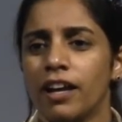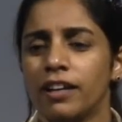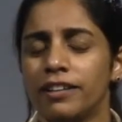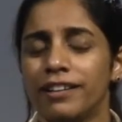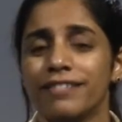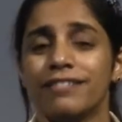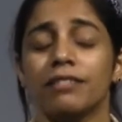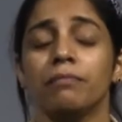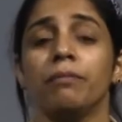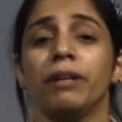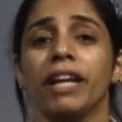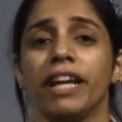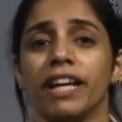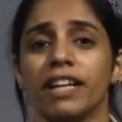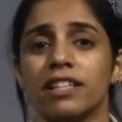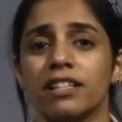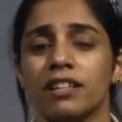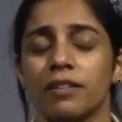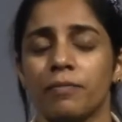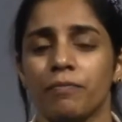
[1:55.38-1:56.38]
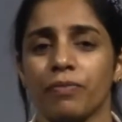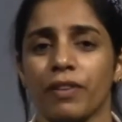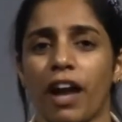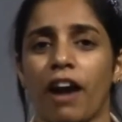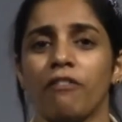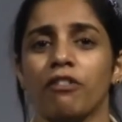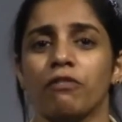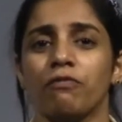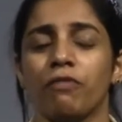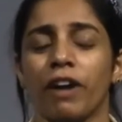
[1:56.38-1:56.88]
disseminate
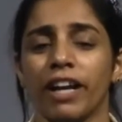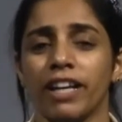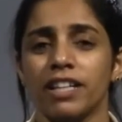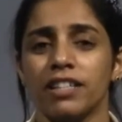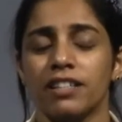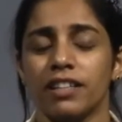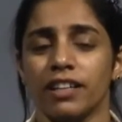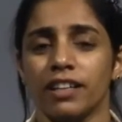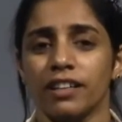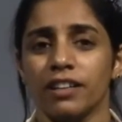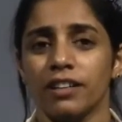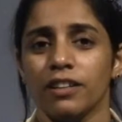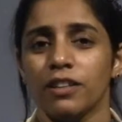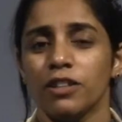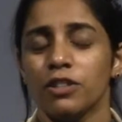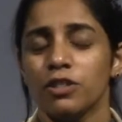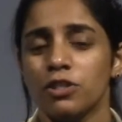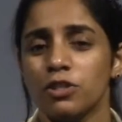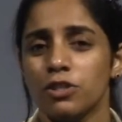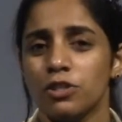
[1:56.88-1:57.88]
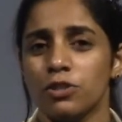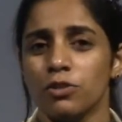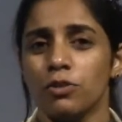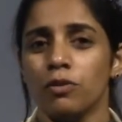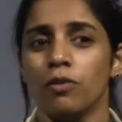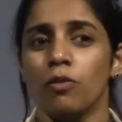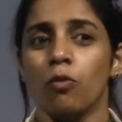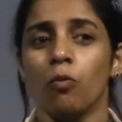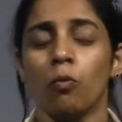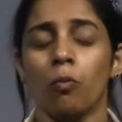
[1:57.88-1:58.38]
our finding
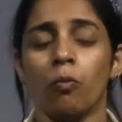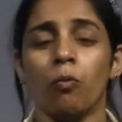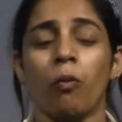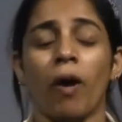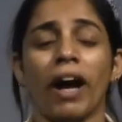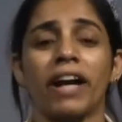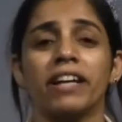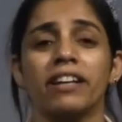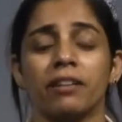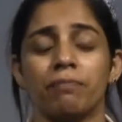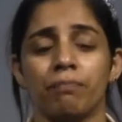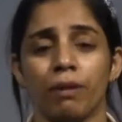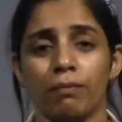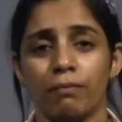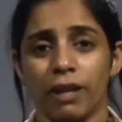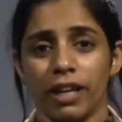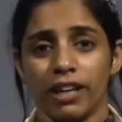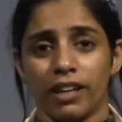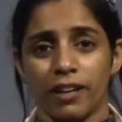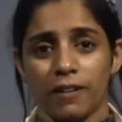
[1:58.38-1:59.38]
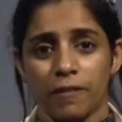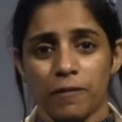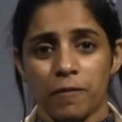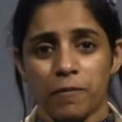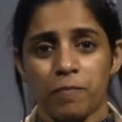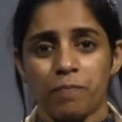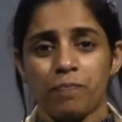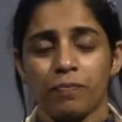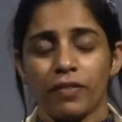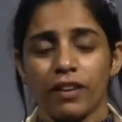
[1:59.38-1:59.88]
to wider public
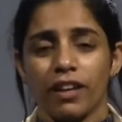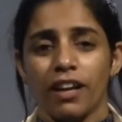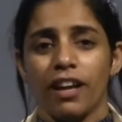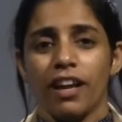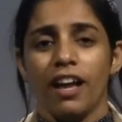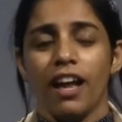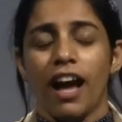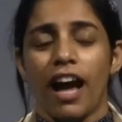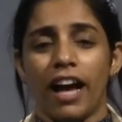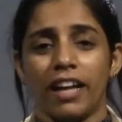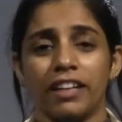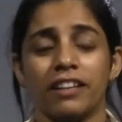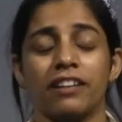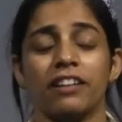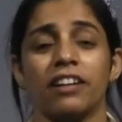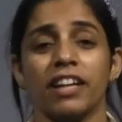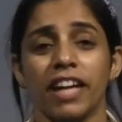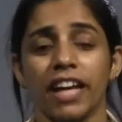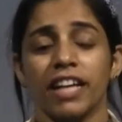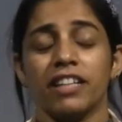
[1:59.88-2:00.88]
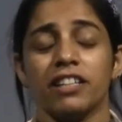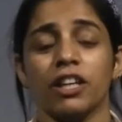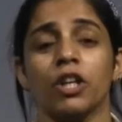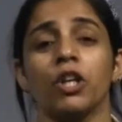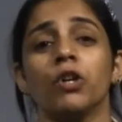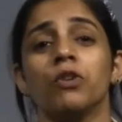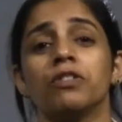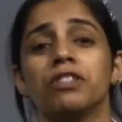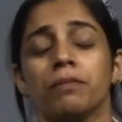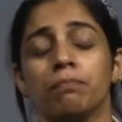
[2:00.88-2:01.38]
and create a
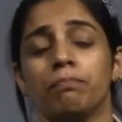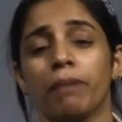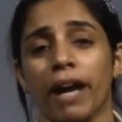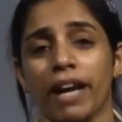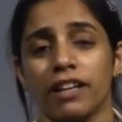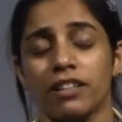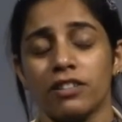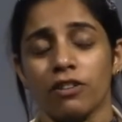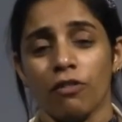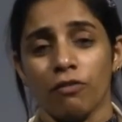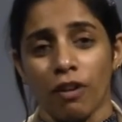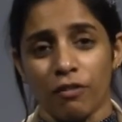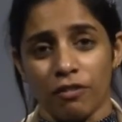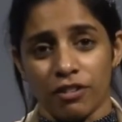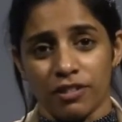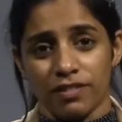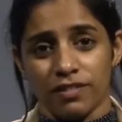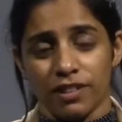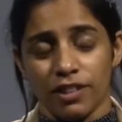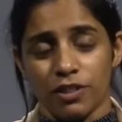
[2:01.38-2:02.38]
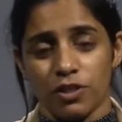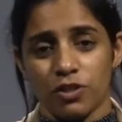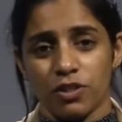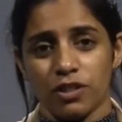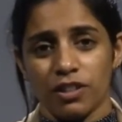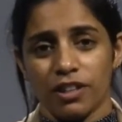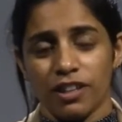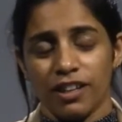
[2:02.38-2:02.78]
huge impact of our research.